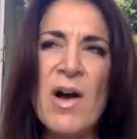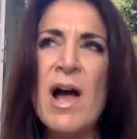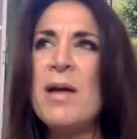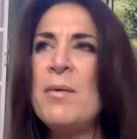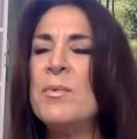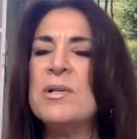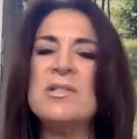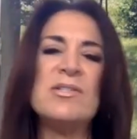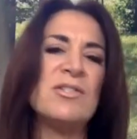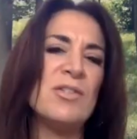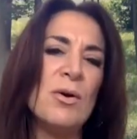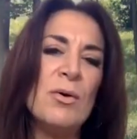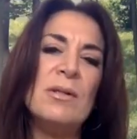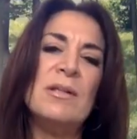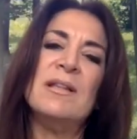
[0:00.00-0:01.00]
I would
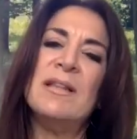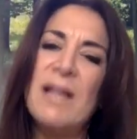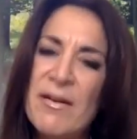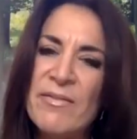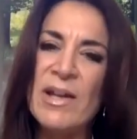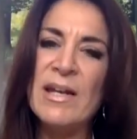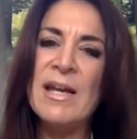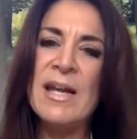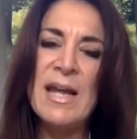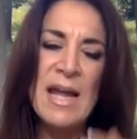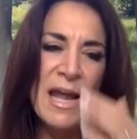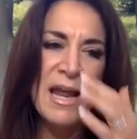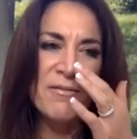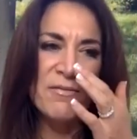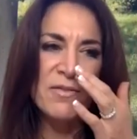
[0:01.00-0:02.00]
so love it
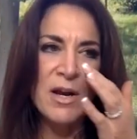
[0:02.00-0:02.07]
if